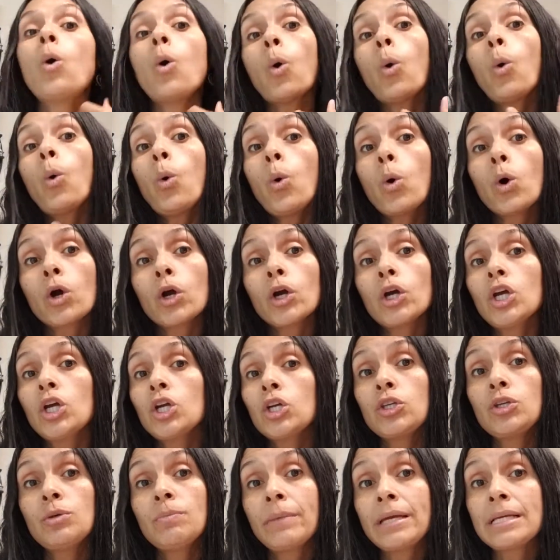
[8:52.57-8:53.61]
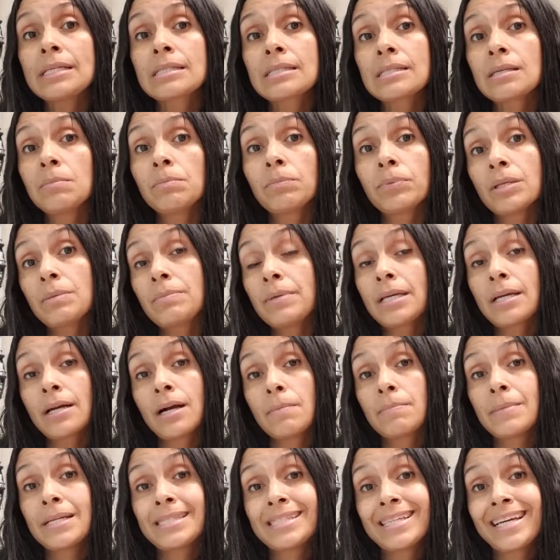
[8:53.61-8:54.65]
or you may simply
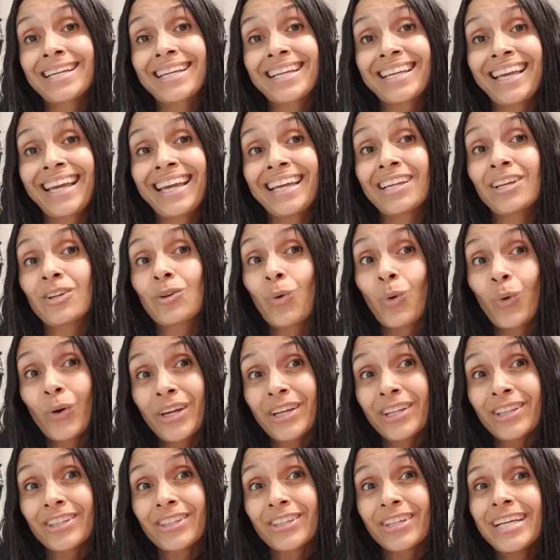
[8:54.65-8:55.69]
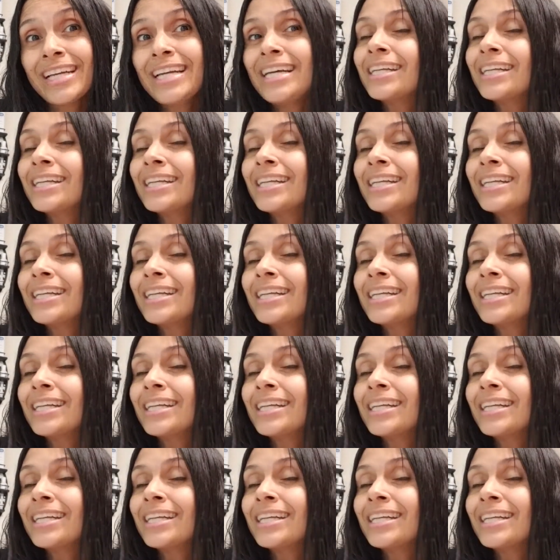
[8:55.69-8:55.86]
become a dedicated oiler.